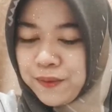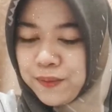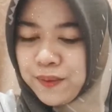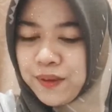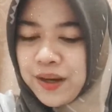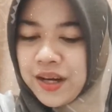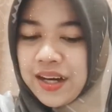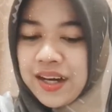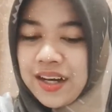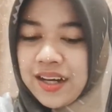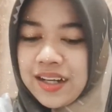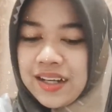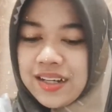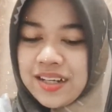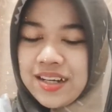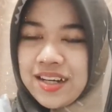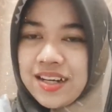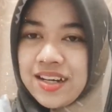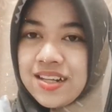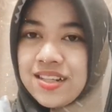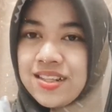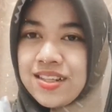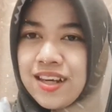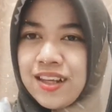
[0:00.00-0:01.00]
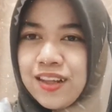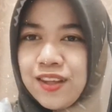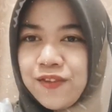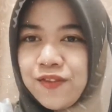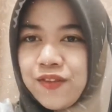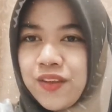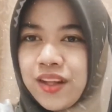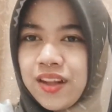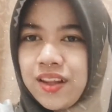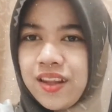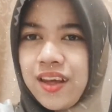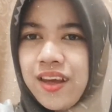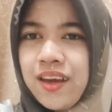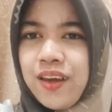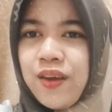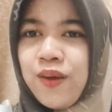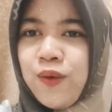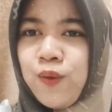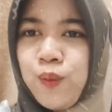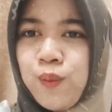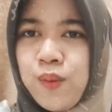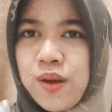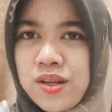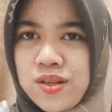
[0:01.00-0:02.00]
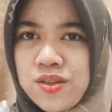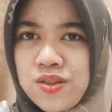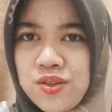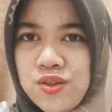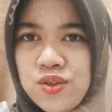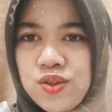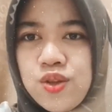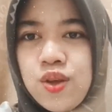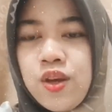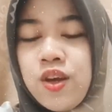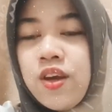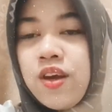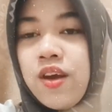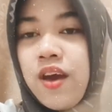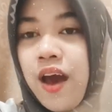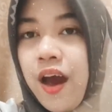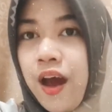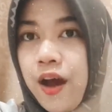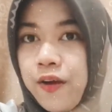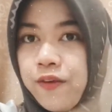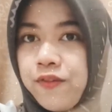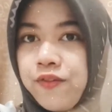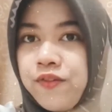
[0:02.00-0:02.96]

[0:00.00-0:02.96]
what initiative that they must have.